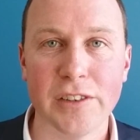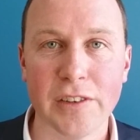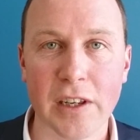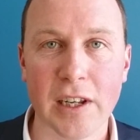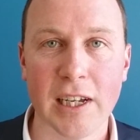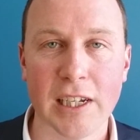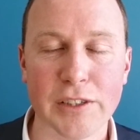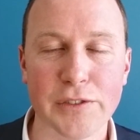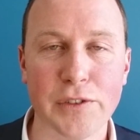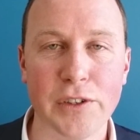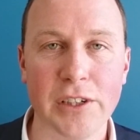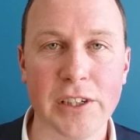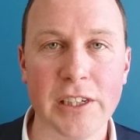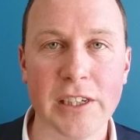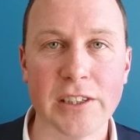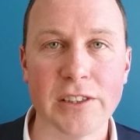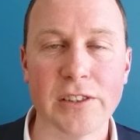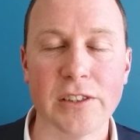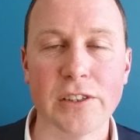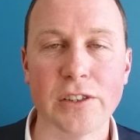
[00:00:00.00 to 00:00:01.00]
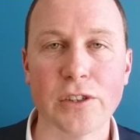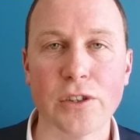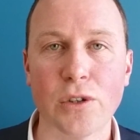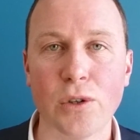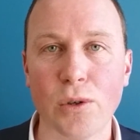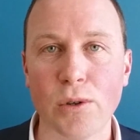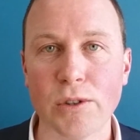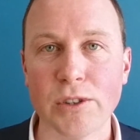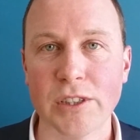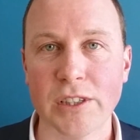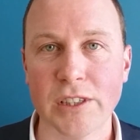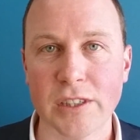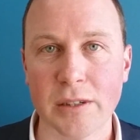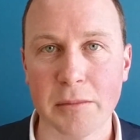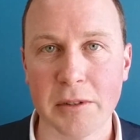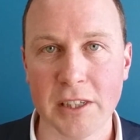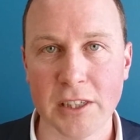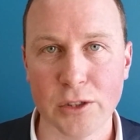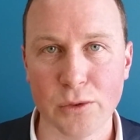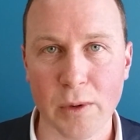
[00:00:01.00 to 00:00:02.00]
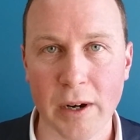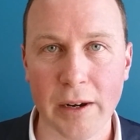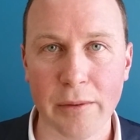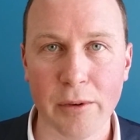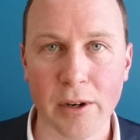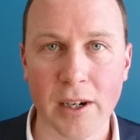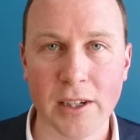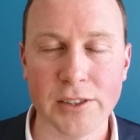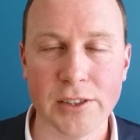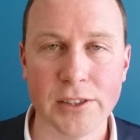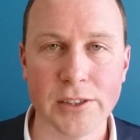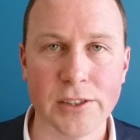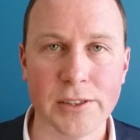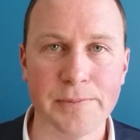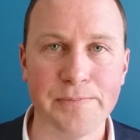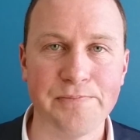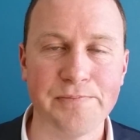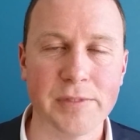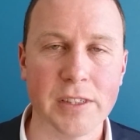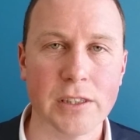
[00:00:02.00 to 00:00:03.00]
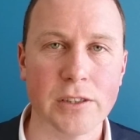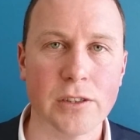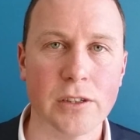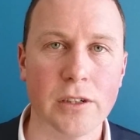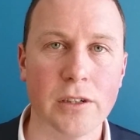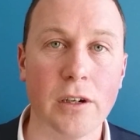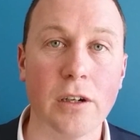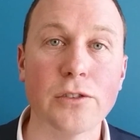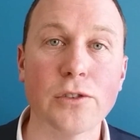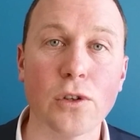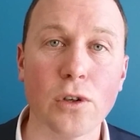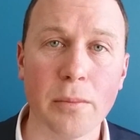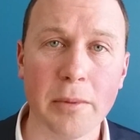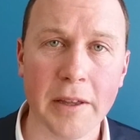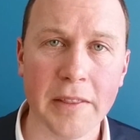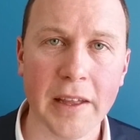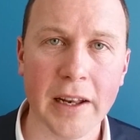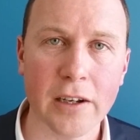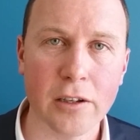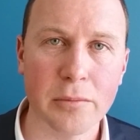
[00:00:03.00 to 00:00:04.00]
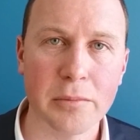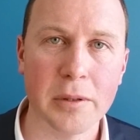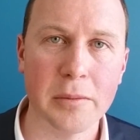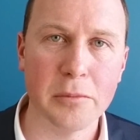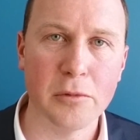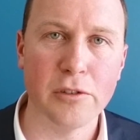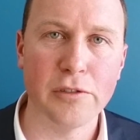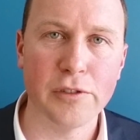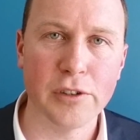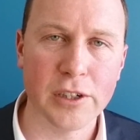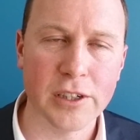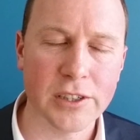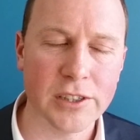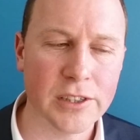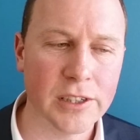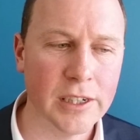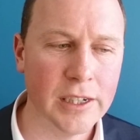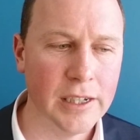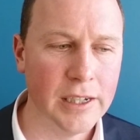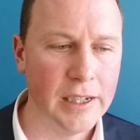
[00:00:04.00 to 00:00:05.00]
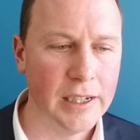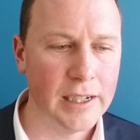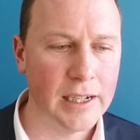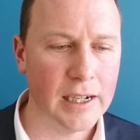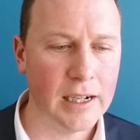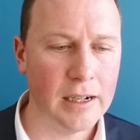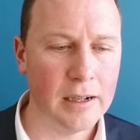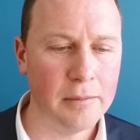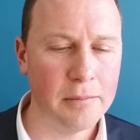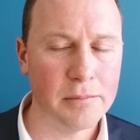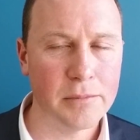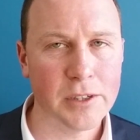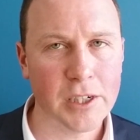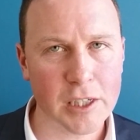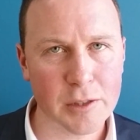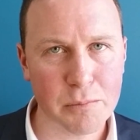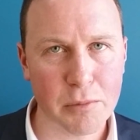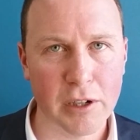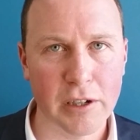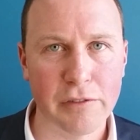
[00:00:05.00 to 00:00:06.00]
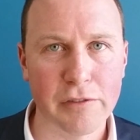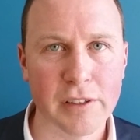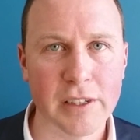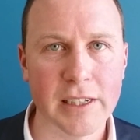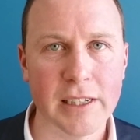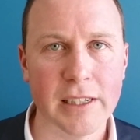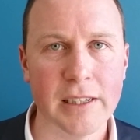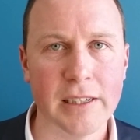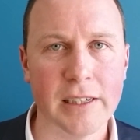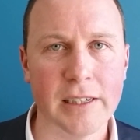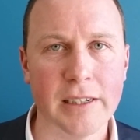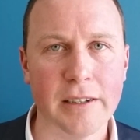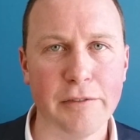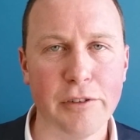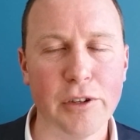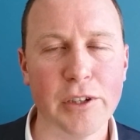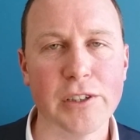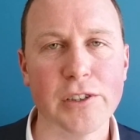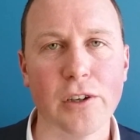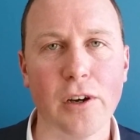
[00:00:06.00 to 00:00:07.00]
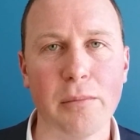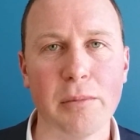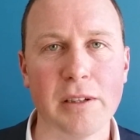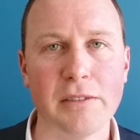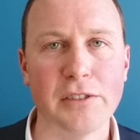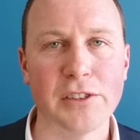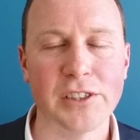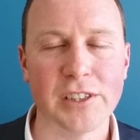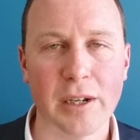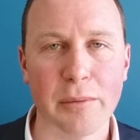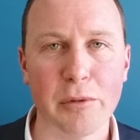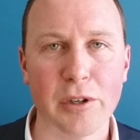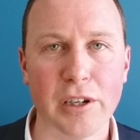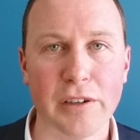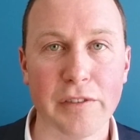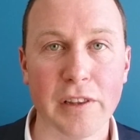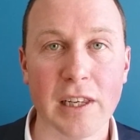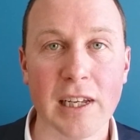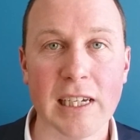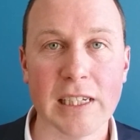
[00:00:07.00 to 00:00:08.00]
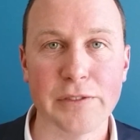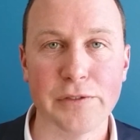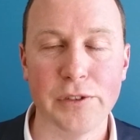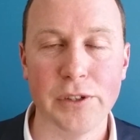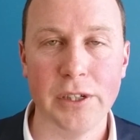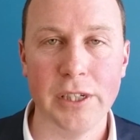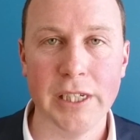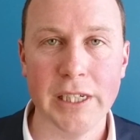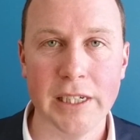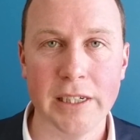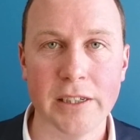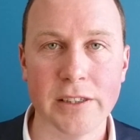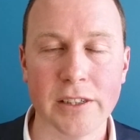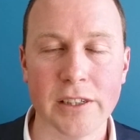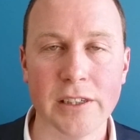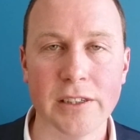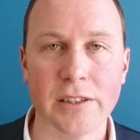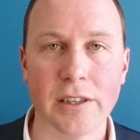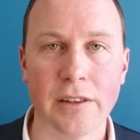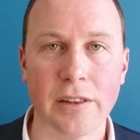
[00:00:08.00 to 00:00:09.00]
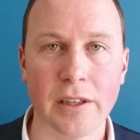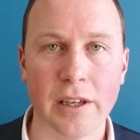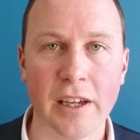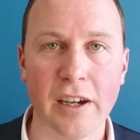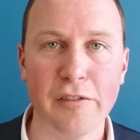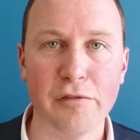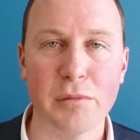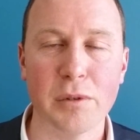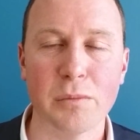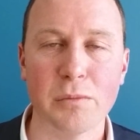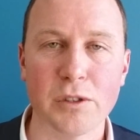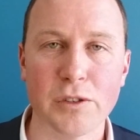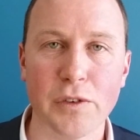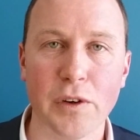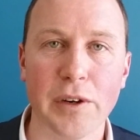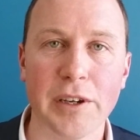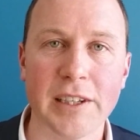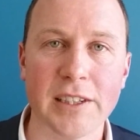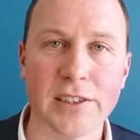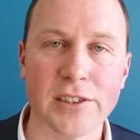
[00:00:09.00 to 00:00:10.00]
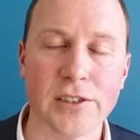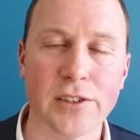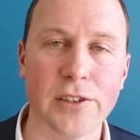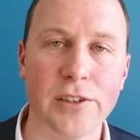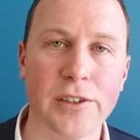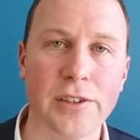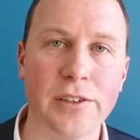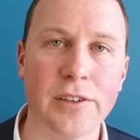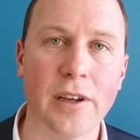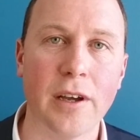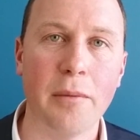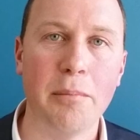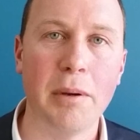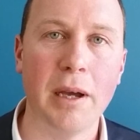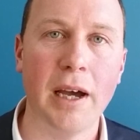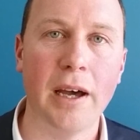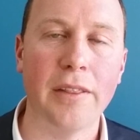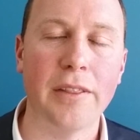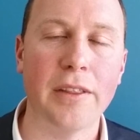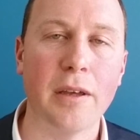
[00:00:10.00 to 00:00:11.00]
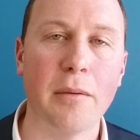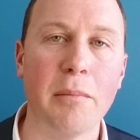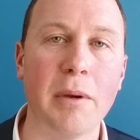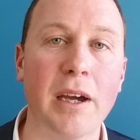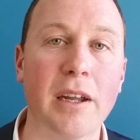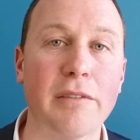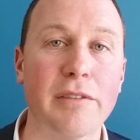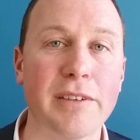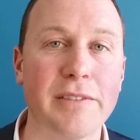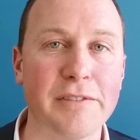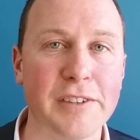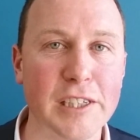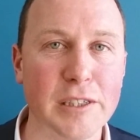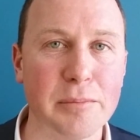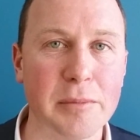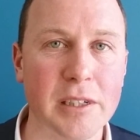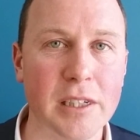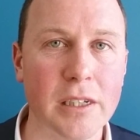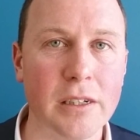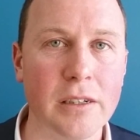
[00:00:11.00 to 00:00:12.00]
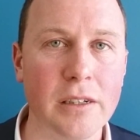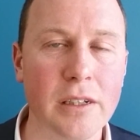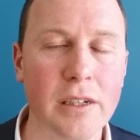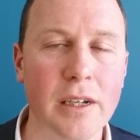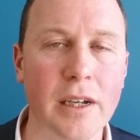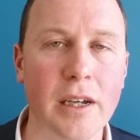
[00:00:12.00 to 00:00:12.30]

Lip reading: in the last few years that's causing some of these rate rises. So I'll talk about that a little bit more first. Just briefly, a very top level summary of the last few years is that the government was very concerned about the amount of investment lending